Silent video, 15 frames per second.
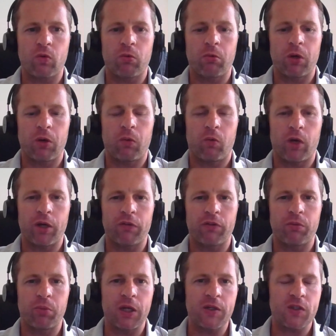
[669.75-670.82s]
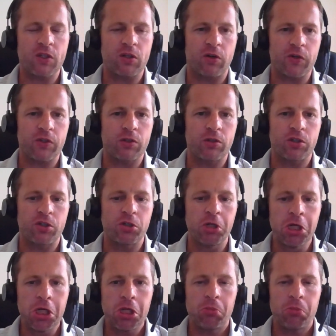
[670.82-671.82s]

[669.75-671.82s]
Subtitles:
one of the biggest tasks to do,